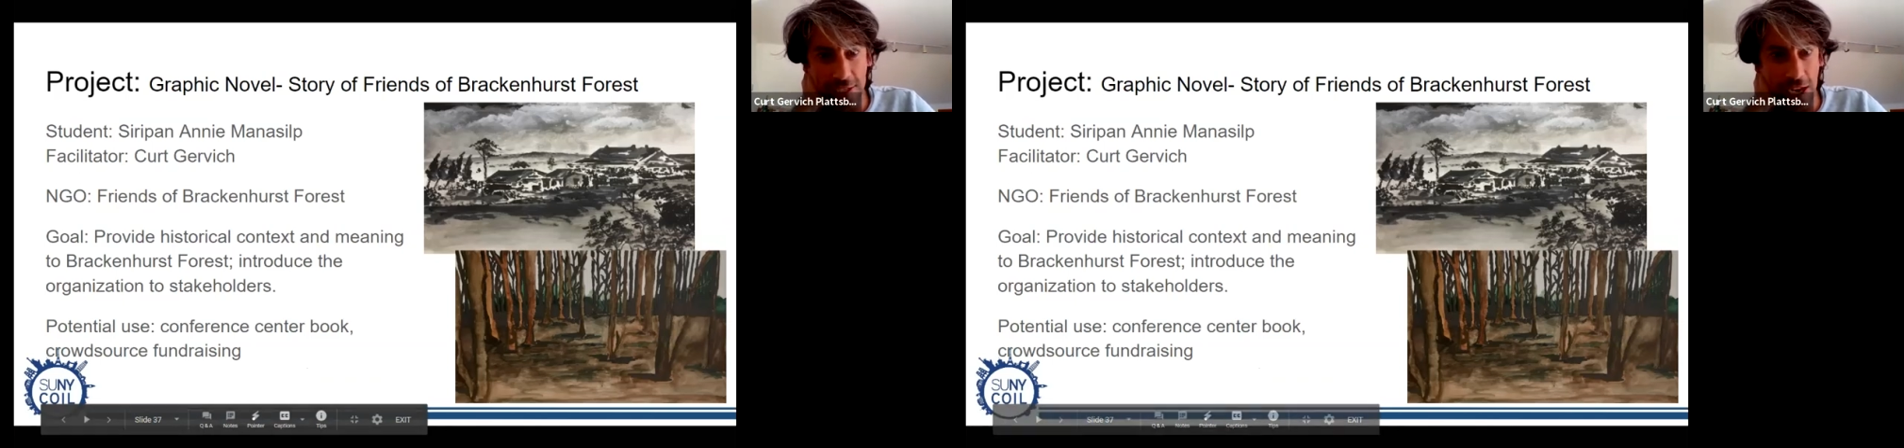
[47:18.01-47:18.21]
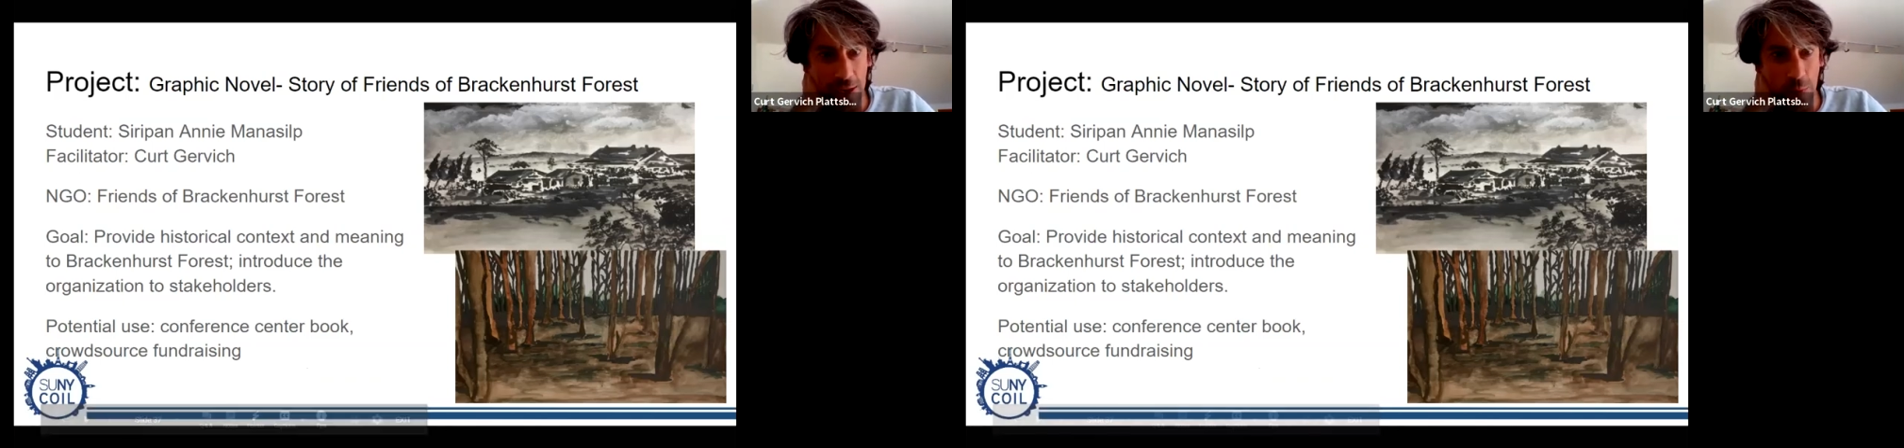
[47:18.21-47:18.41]

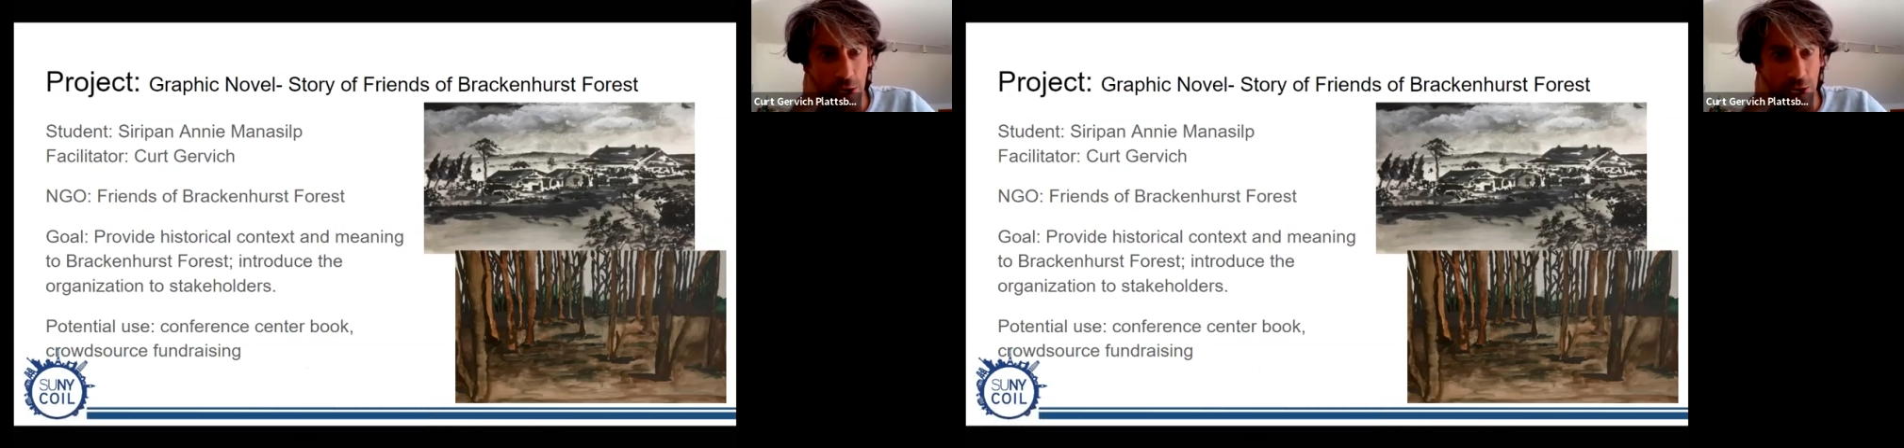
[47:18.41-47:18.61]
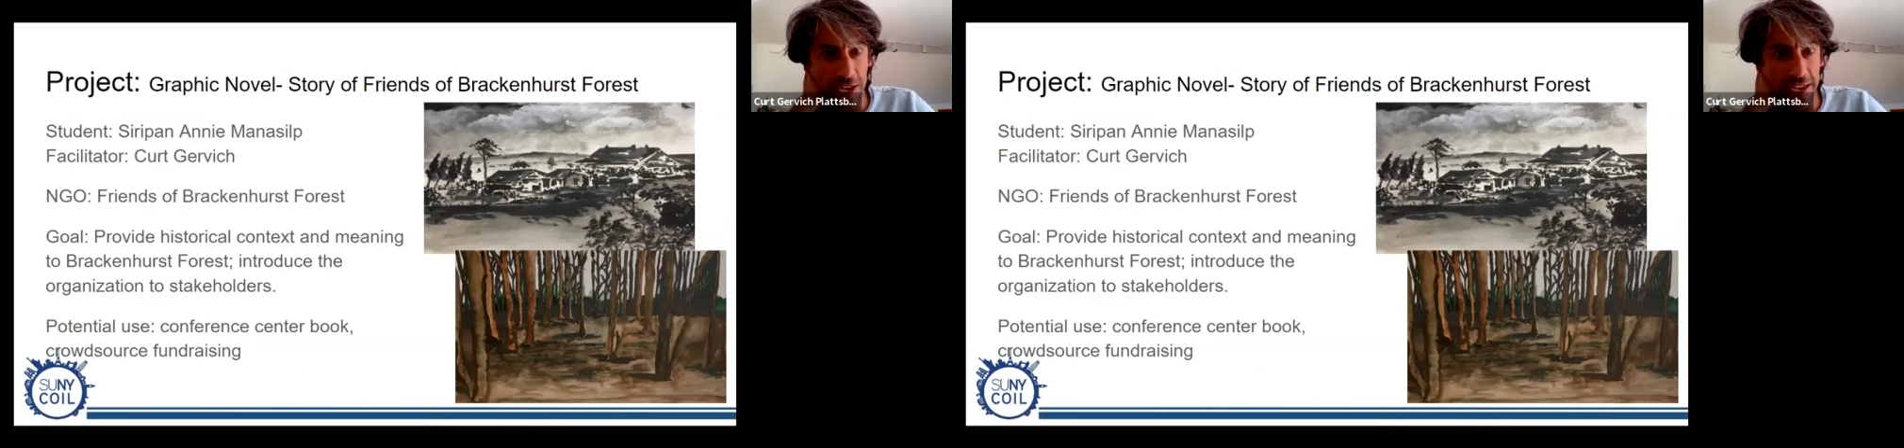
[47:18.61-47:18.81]
time
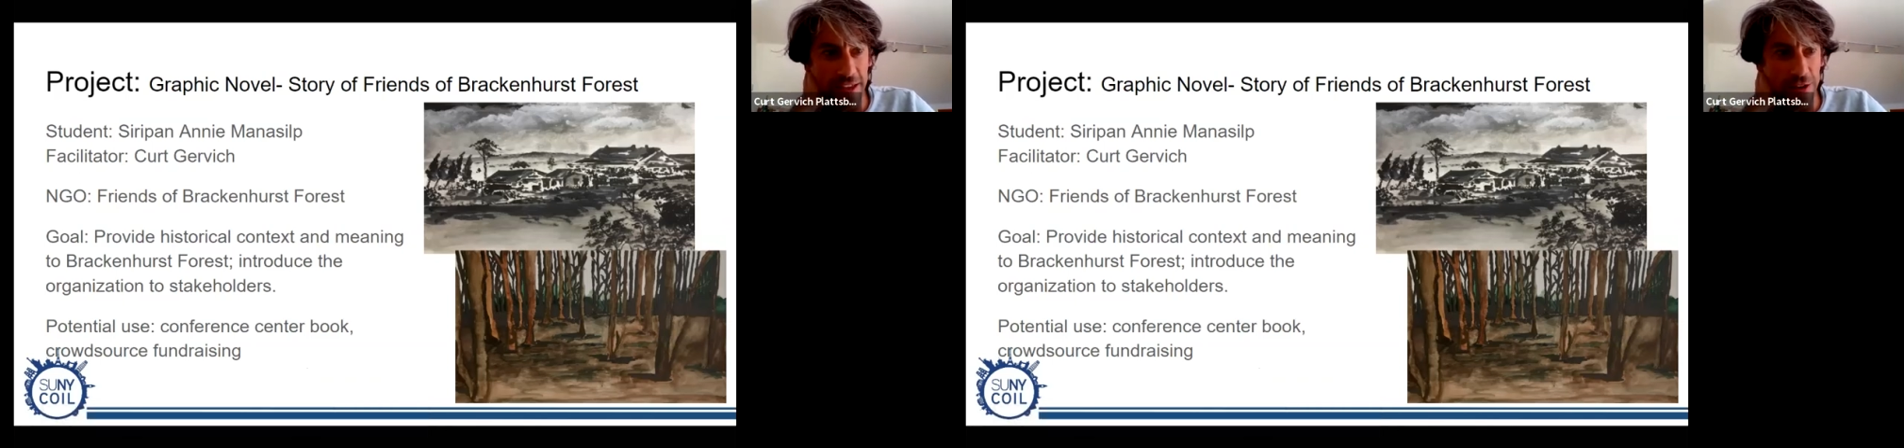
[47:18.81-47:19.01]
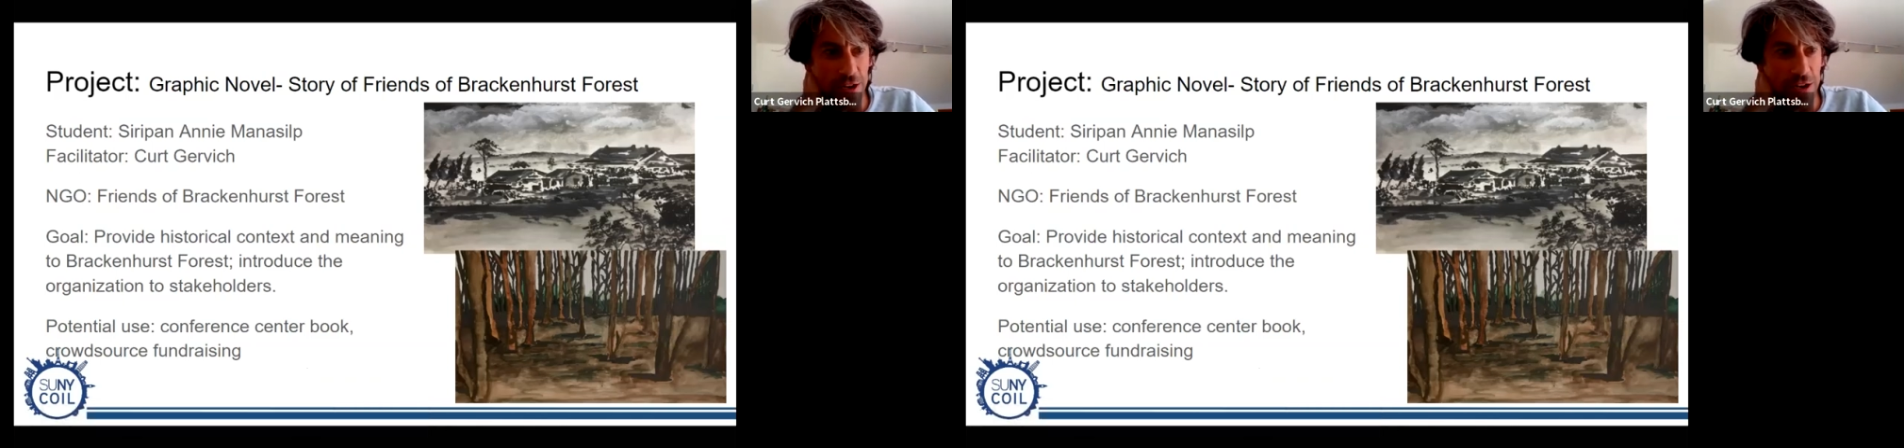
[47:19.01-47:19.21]
working
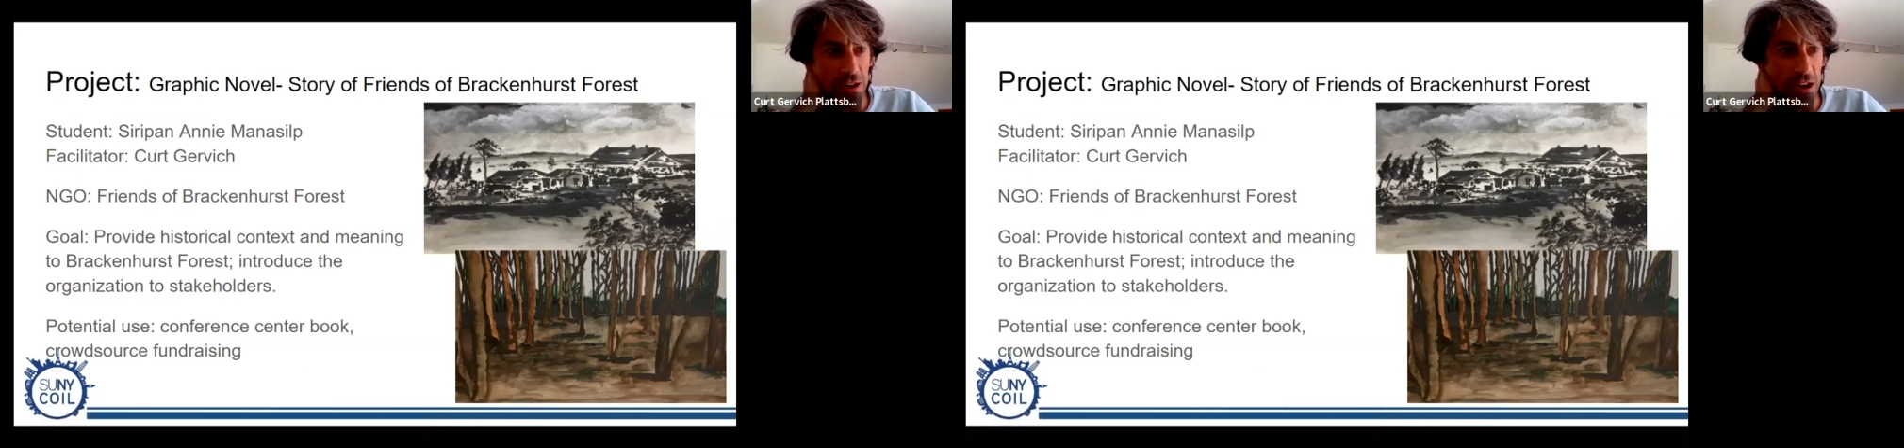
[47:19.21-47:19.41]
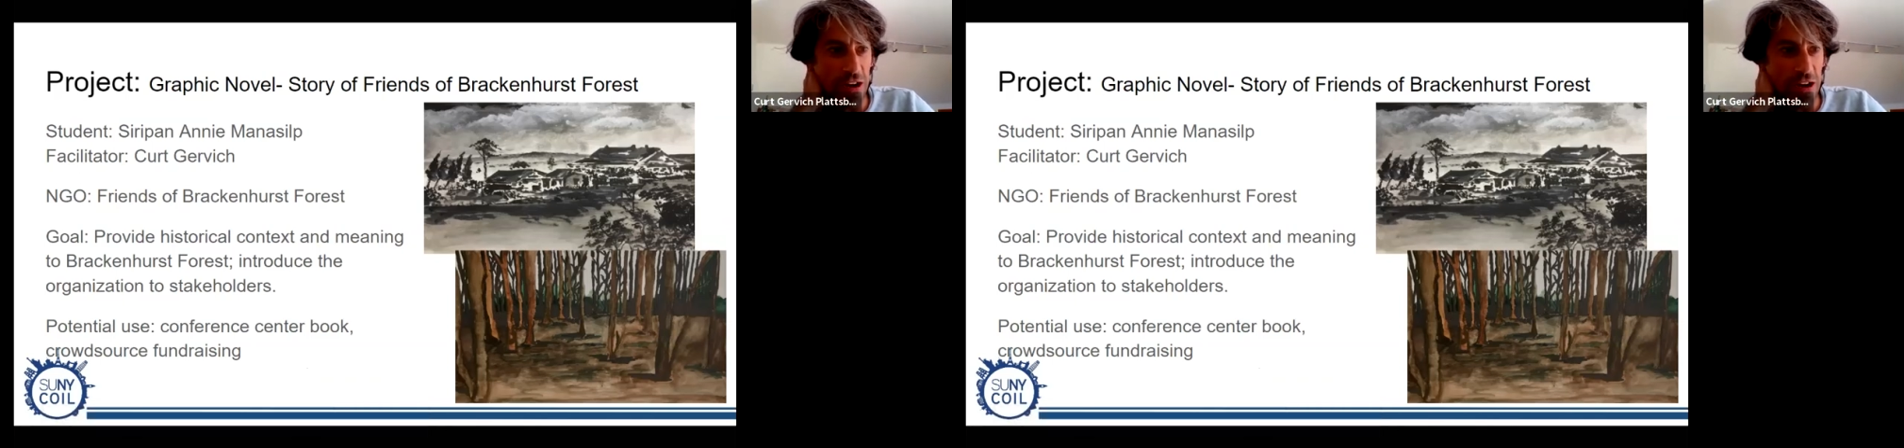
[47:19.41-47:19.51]
together.